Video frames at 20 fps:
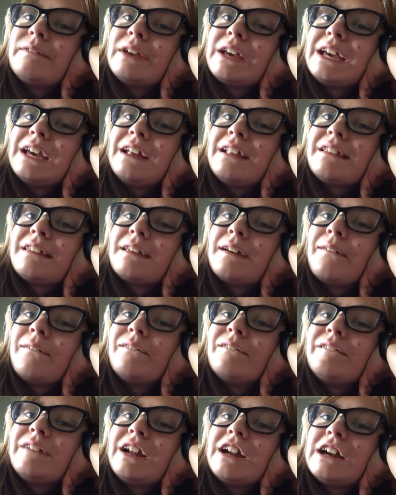of it.
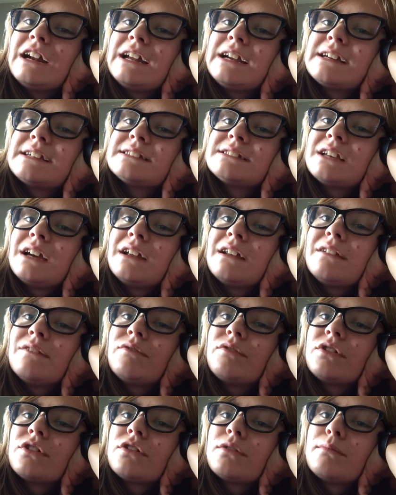Very
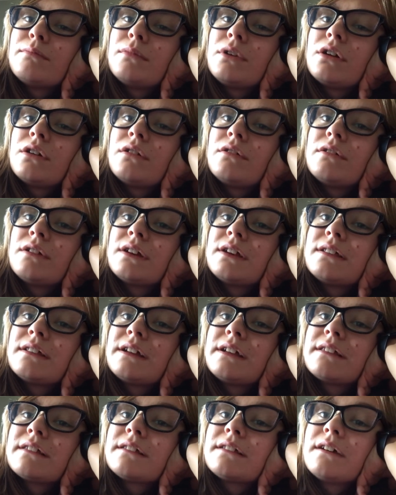excited for tomorrow to get
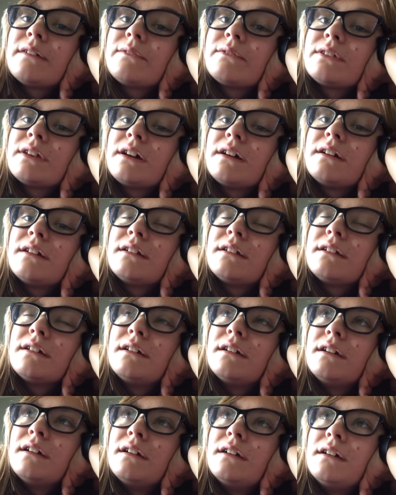that stuff done.
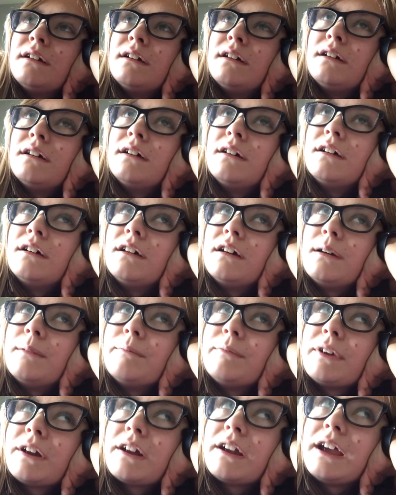
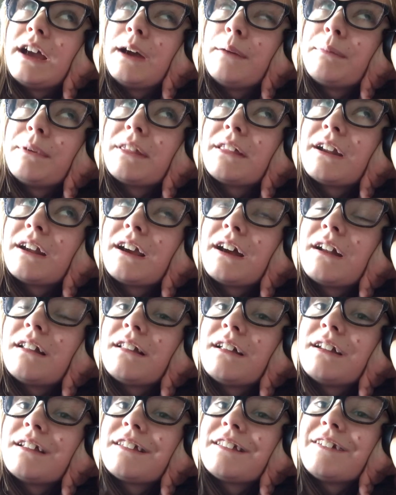I'm very happy that I got
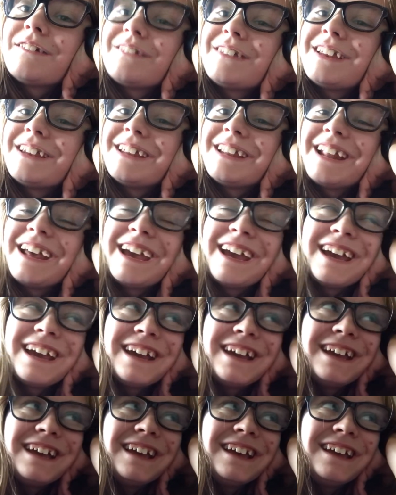a lot of stuff done
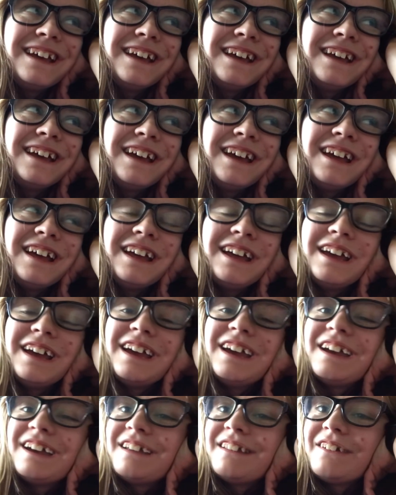today
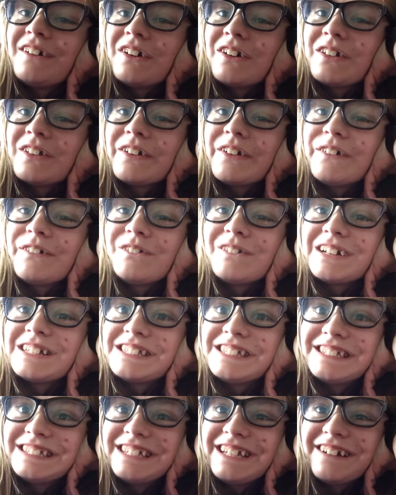and Arlo
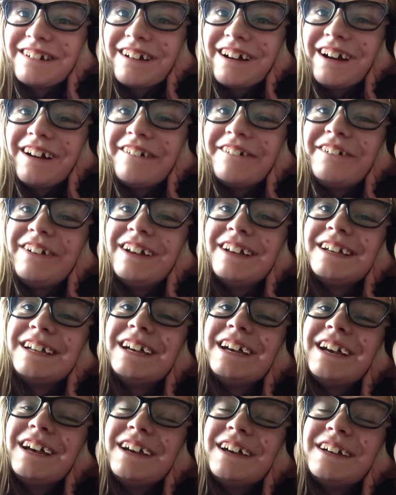wants his gear off.
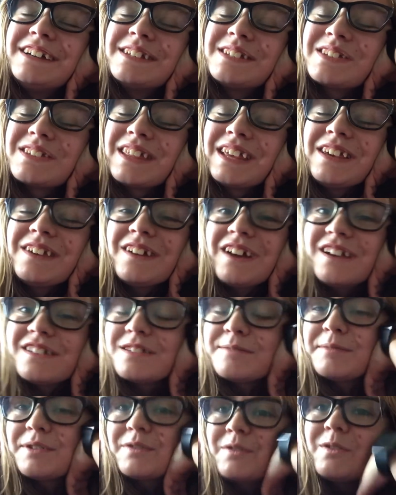So thank you
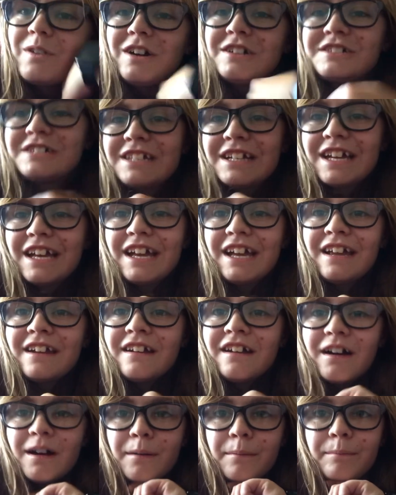guys so much for watching,
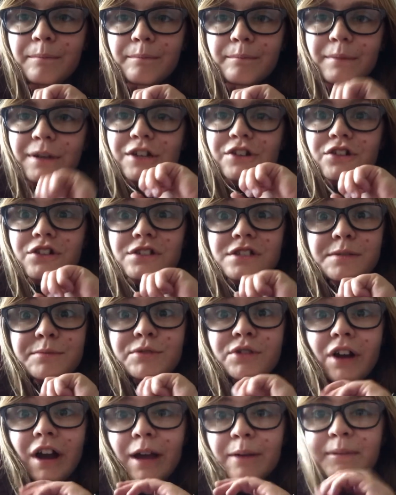and um, make sure to
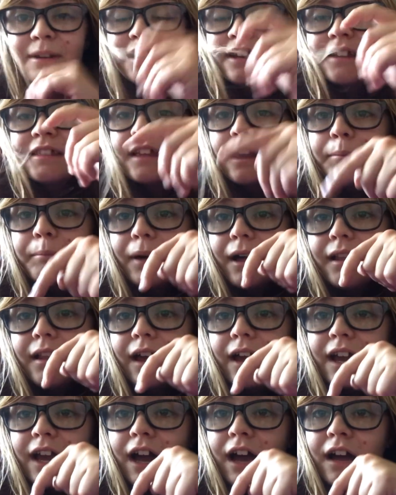subscribe and hit that bell
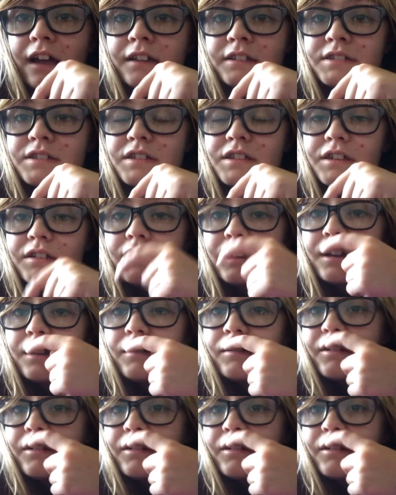icon so that you get a